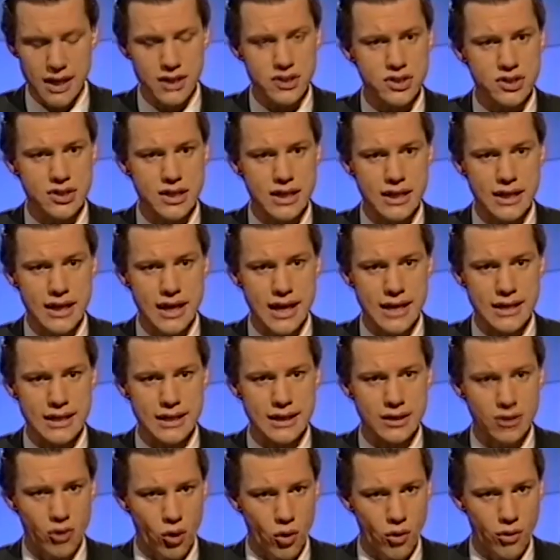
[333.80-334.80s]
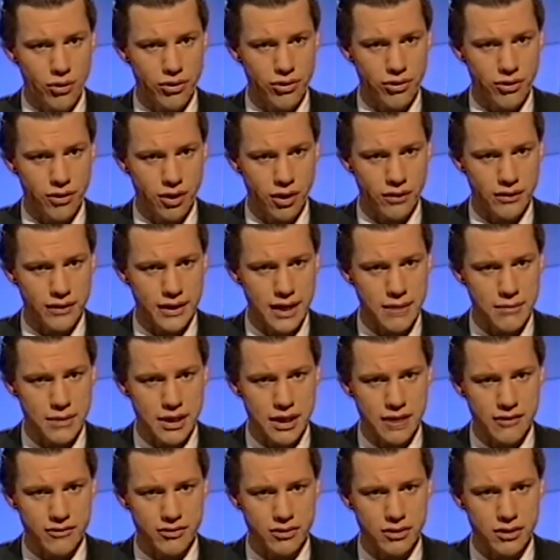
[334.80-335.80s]
last seen heading north on the
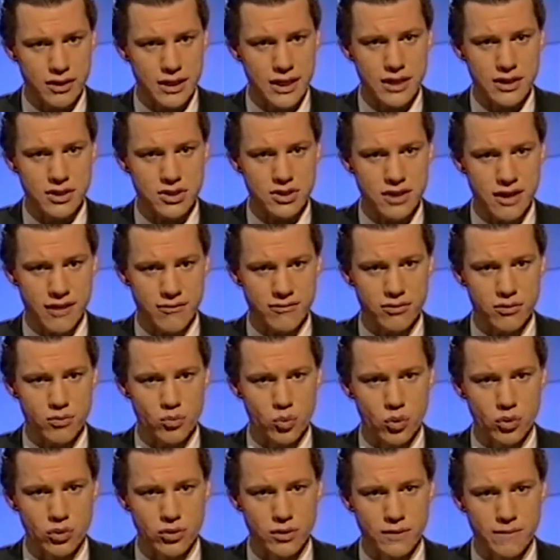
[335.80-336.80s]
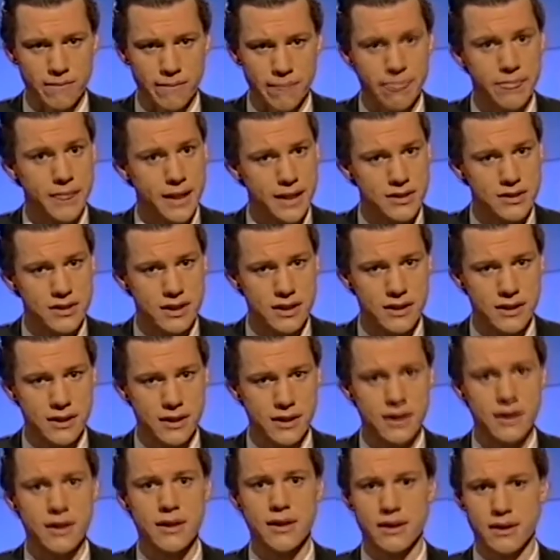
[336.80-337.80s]
M11 near Saffron Walden. That's it.
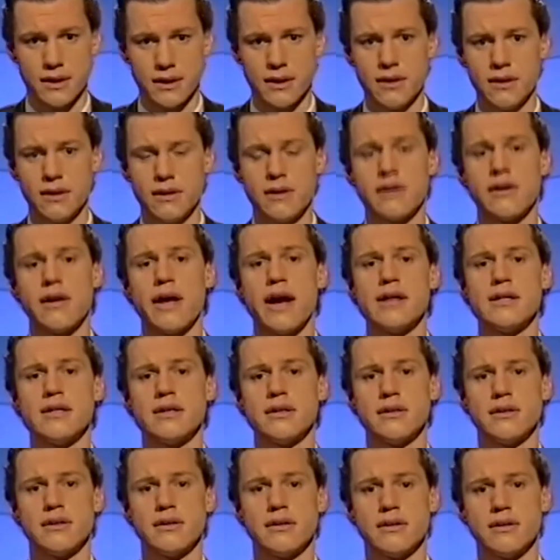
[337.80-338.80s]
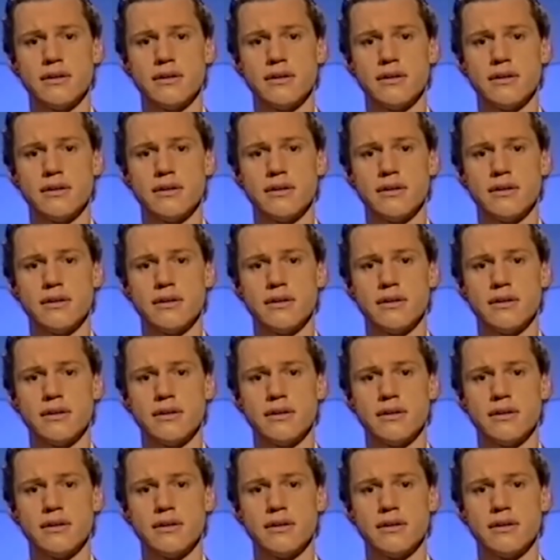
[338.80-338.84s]
Good night.